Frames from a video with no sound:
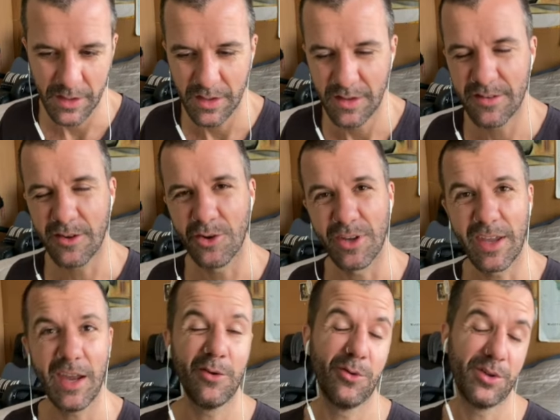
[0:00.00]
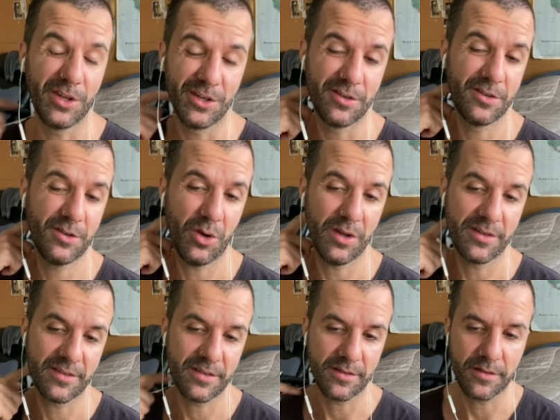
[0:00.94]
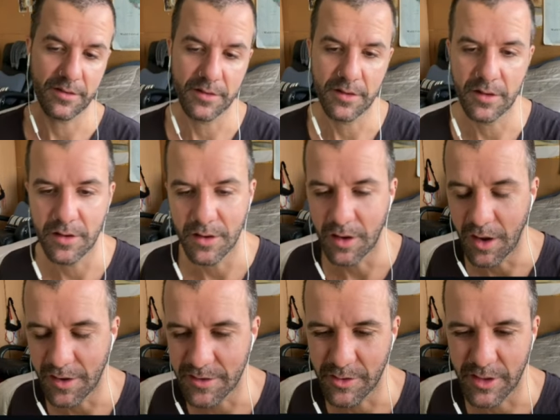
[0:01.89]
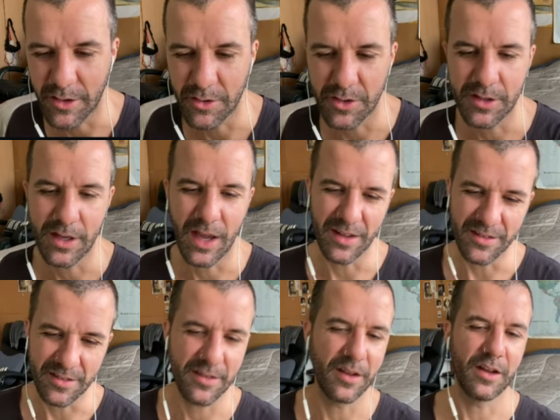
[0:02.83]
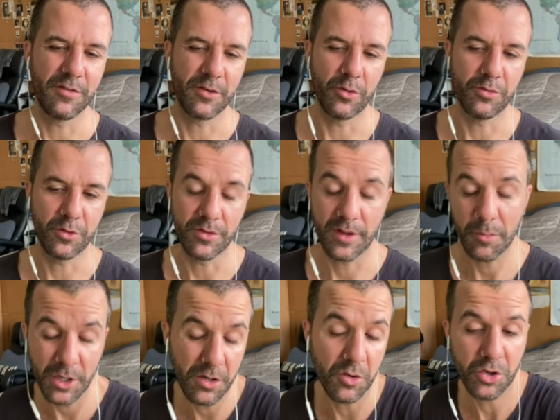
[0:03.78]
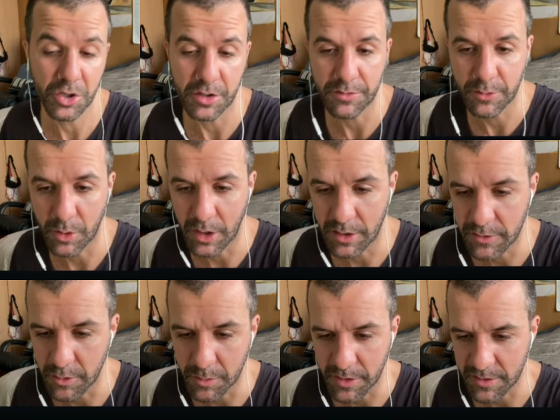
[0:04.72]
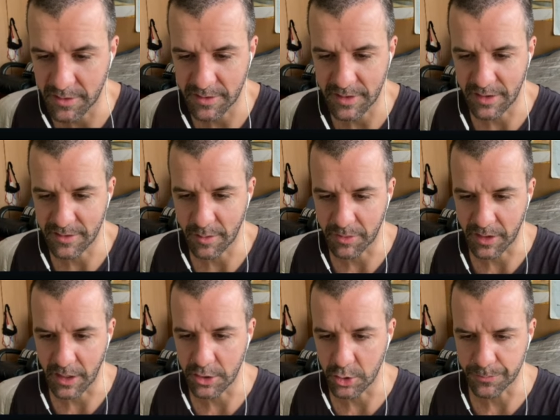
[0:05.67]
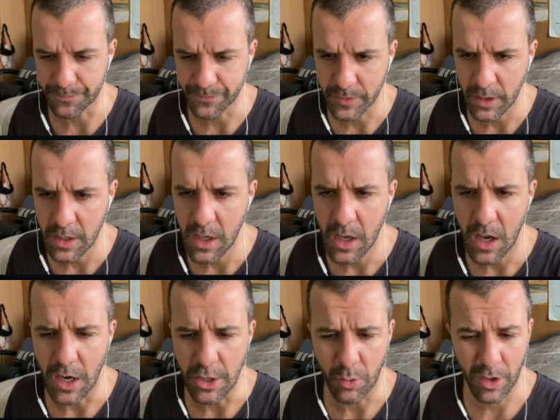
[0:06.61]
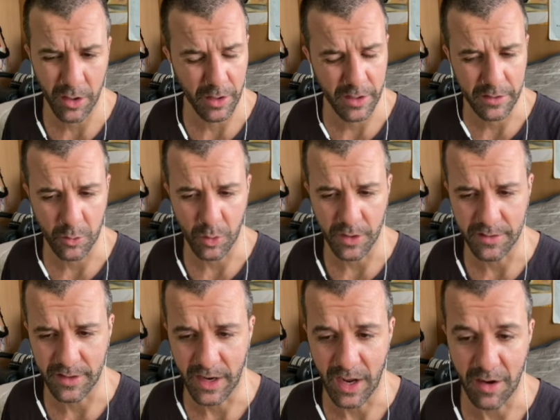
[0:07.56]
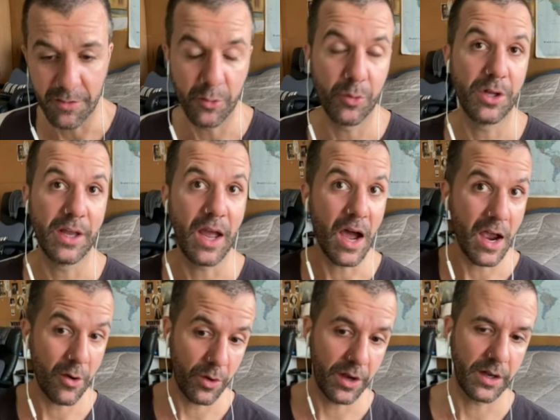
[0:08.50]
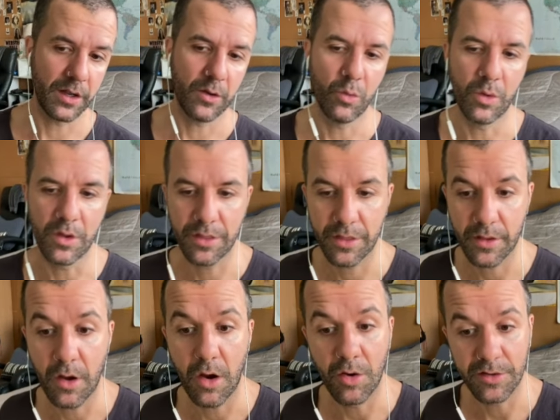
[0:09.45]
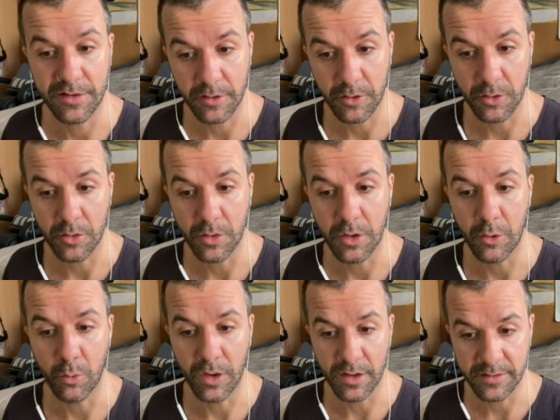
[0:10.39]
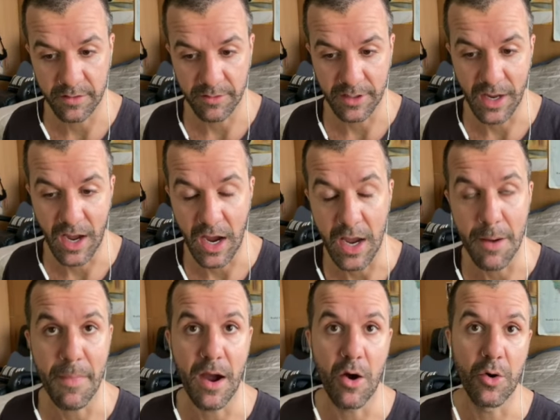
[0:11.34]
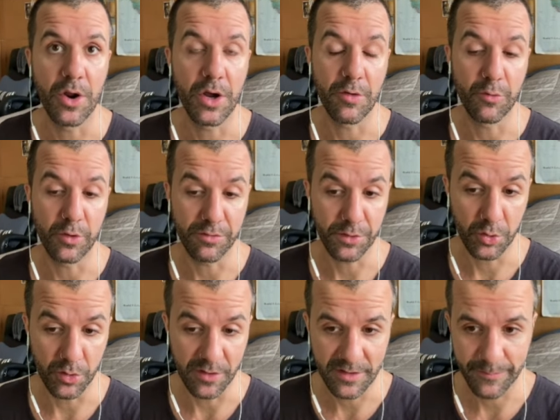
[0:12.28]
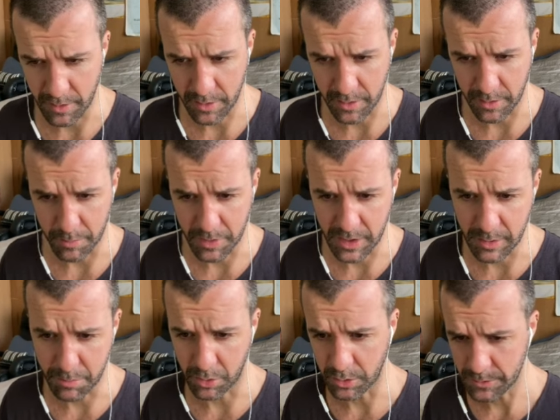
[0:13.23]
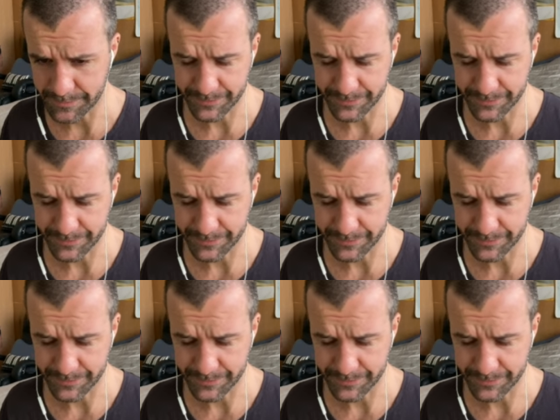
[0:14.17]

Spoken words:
So you can't really trust a hostel that only has 11 reviews. I mean, you could if you wanted to, but it's just not something I do. You want to look at the ones that have a really high rating with also a relatively high amount of reviews. The People